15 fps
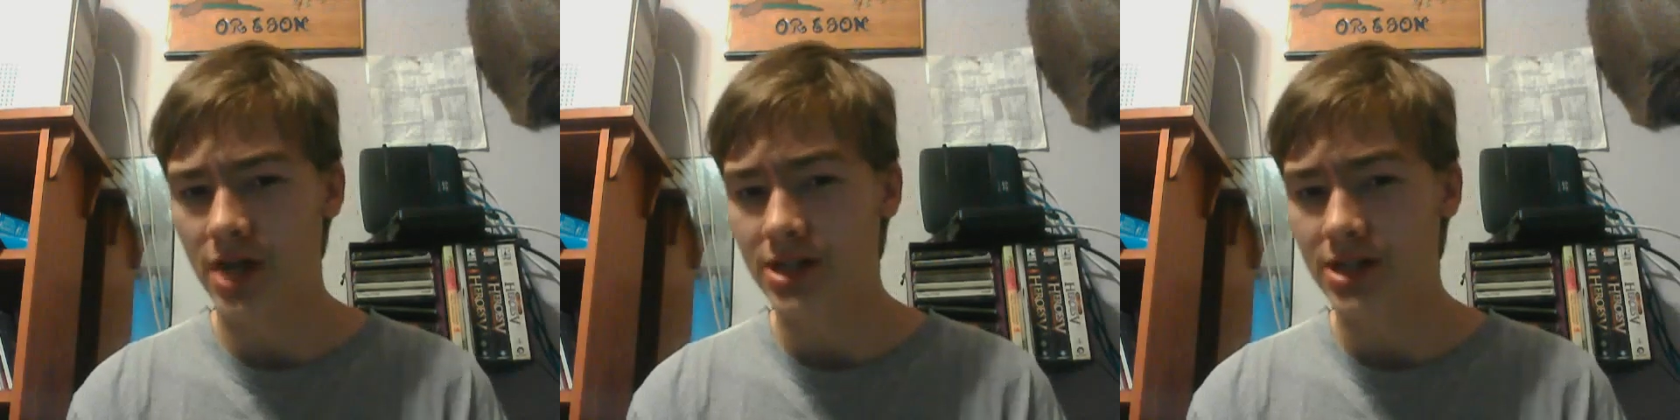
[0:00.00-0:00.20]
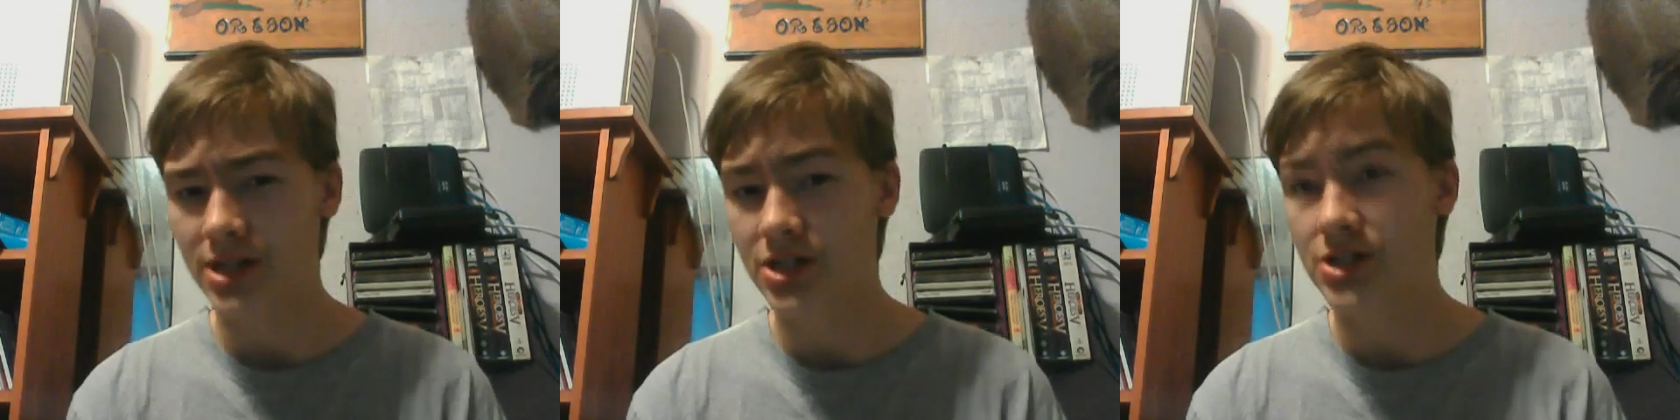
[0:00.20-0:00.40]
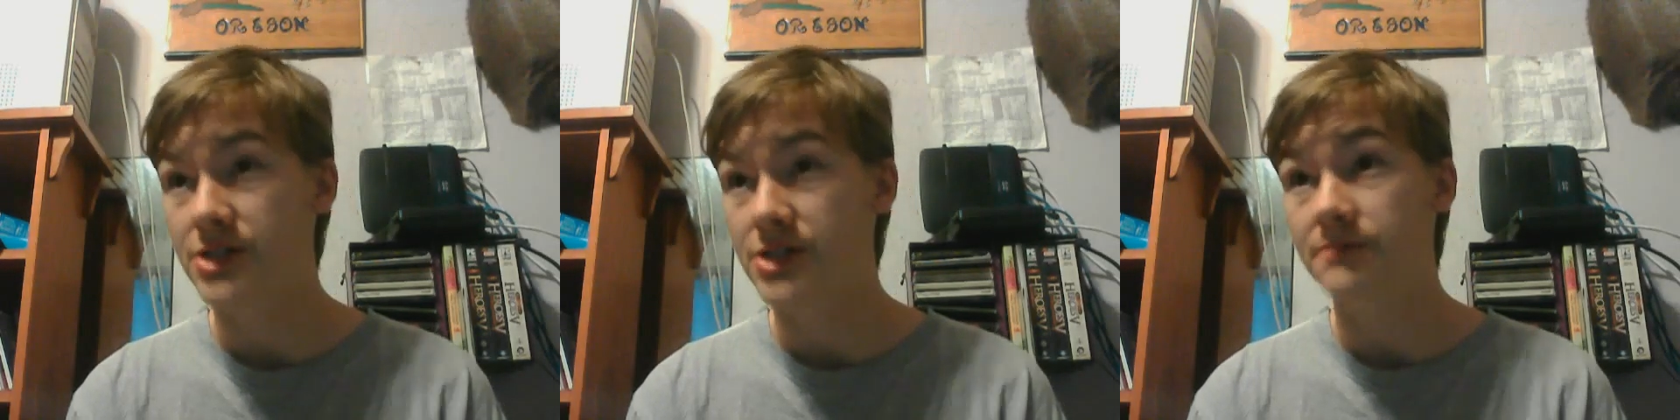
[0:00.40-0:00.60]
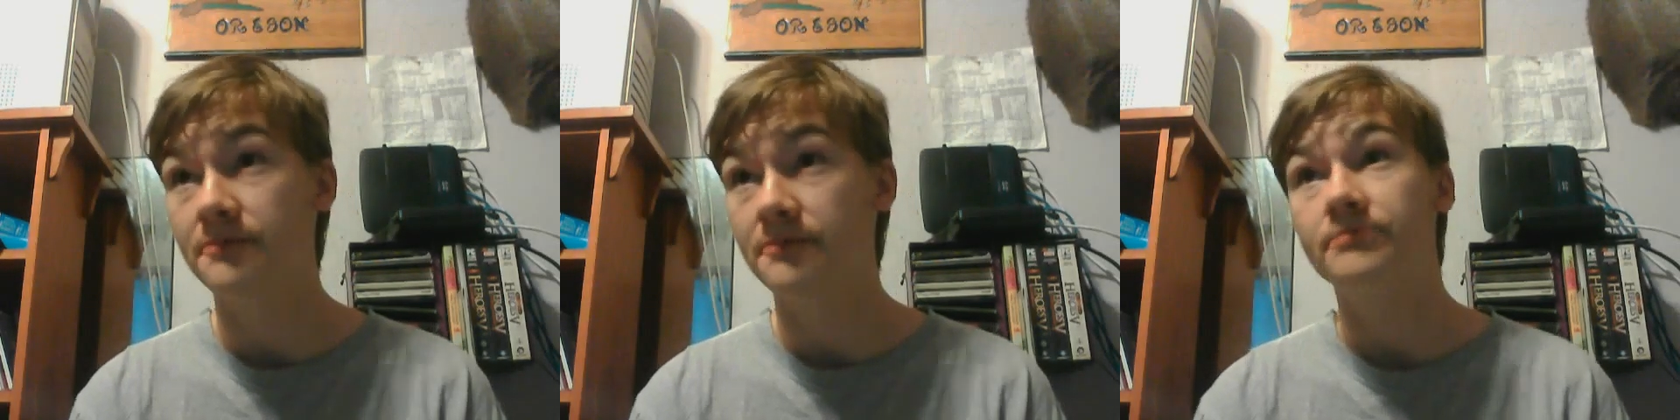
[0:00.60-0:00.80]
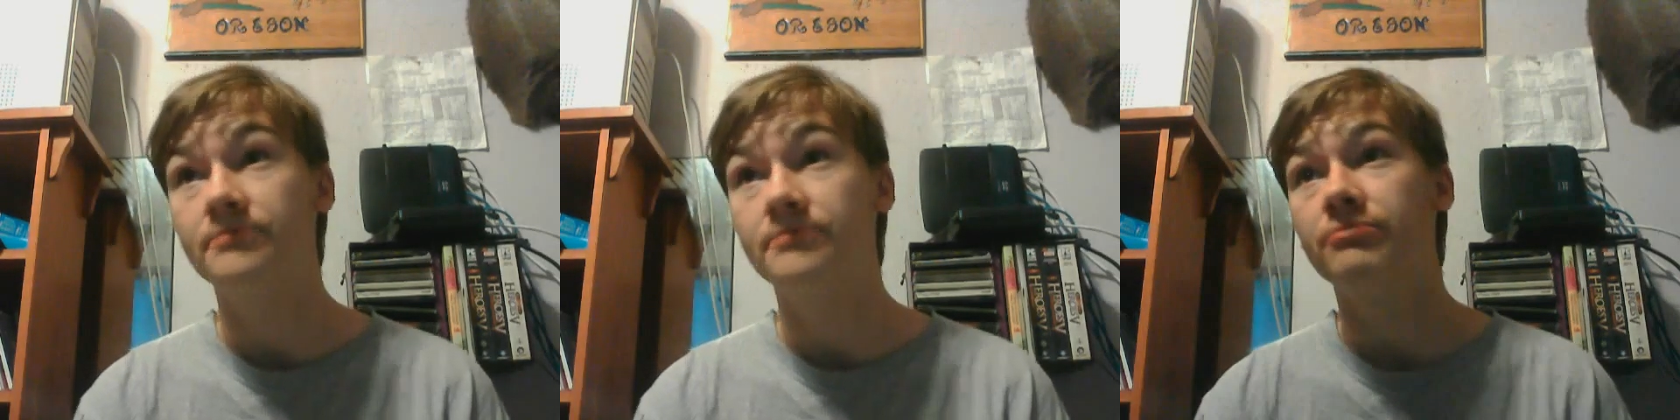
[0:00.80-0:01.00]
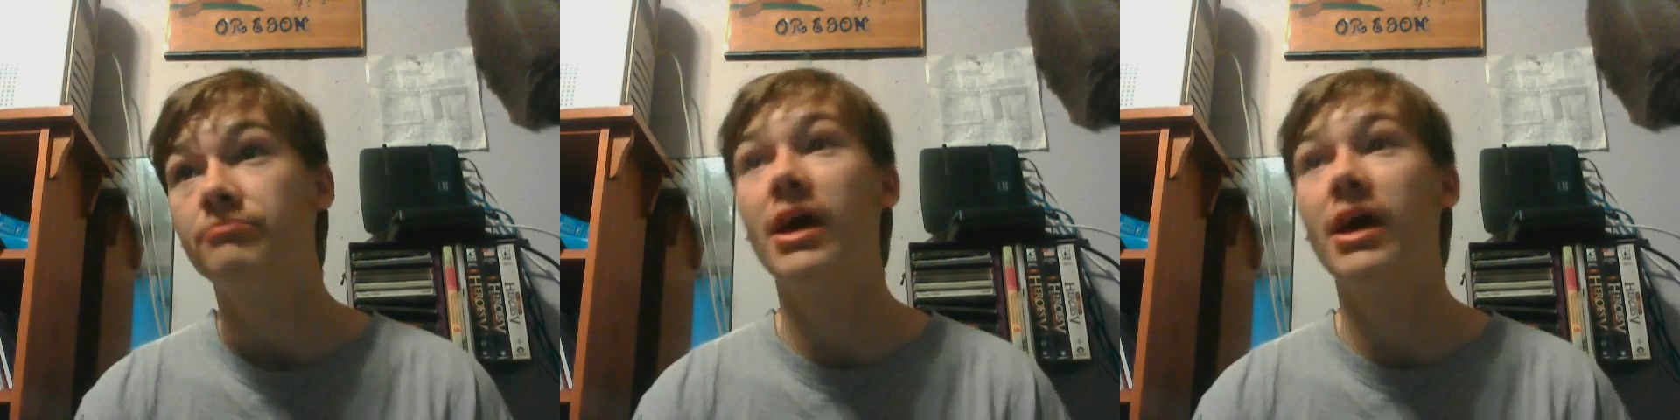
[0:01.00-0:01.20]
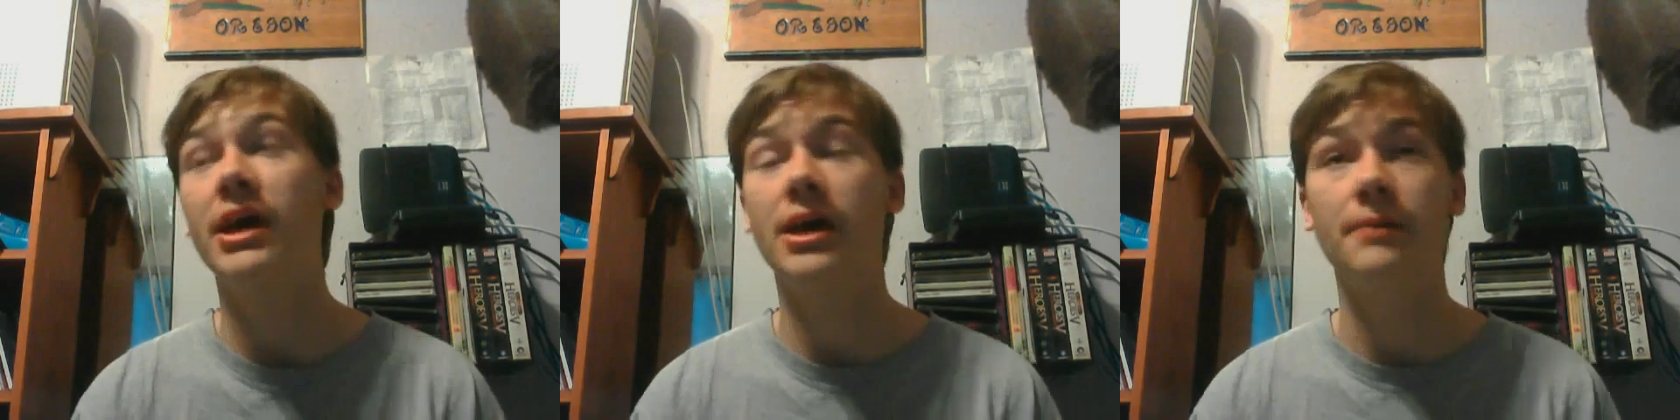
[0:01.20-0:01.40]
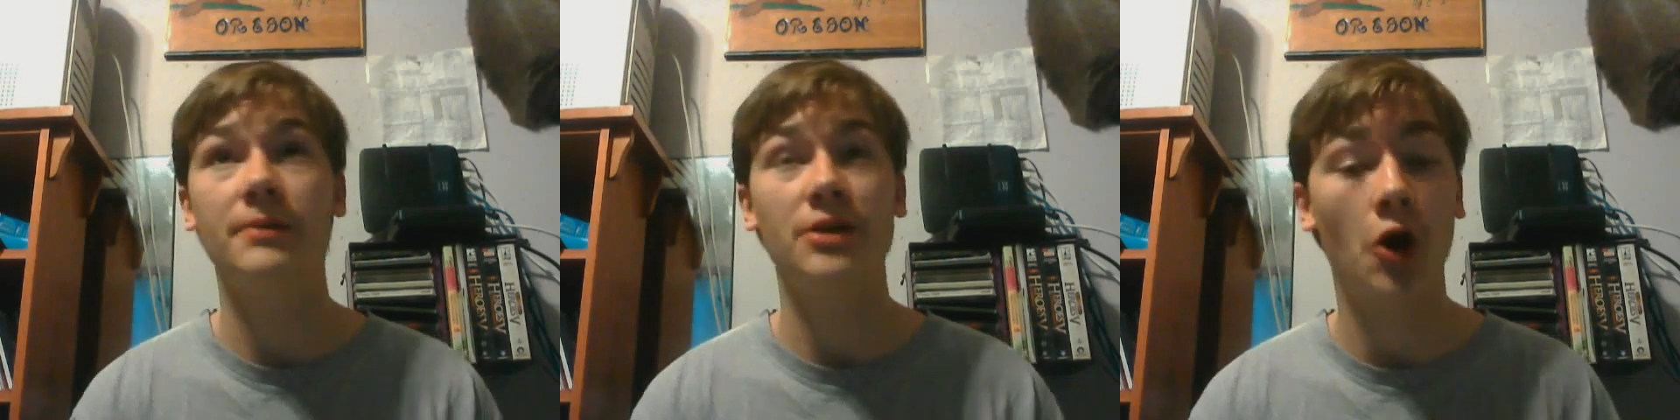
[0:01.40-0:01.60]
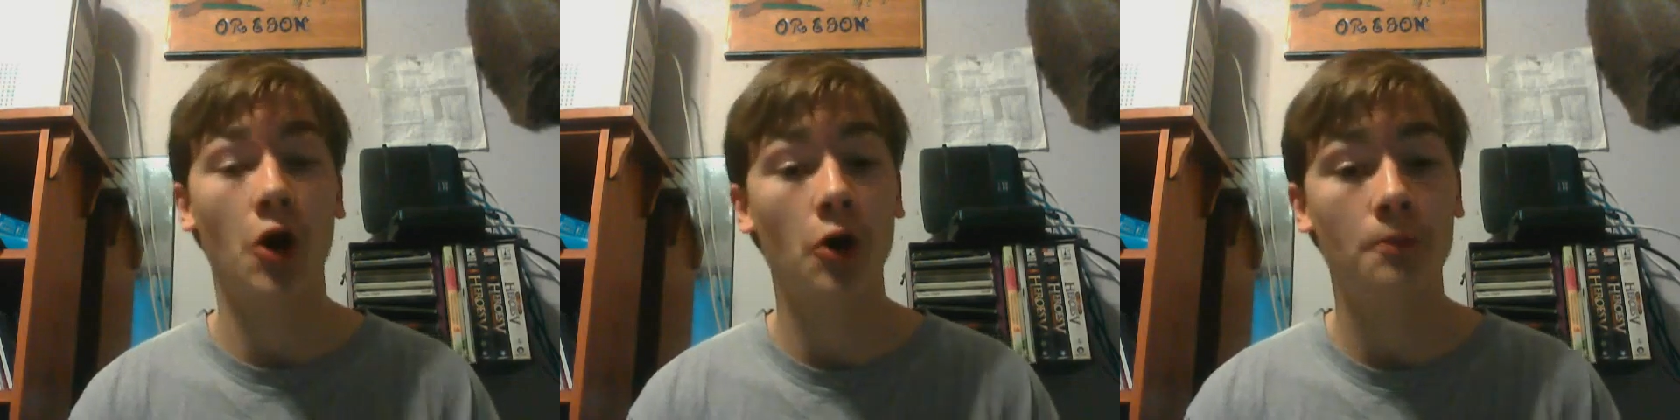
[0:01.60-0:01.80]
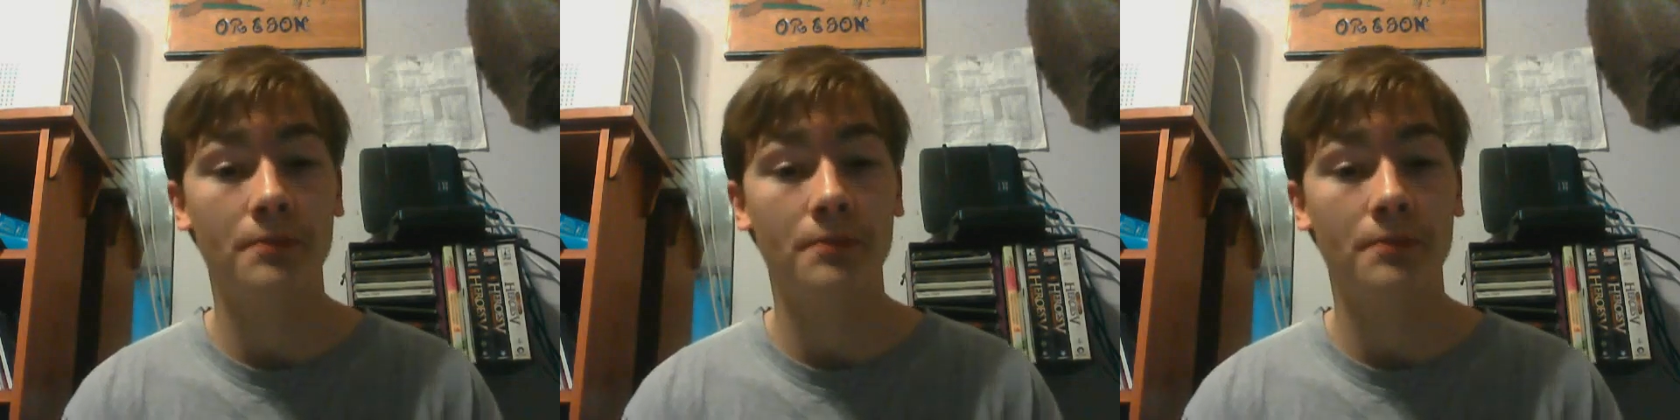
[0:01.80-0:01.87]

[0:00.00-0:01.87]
I just make them and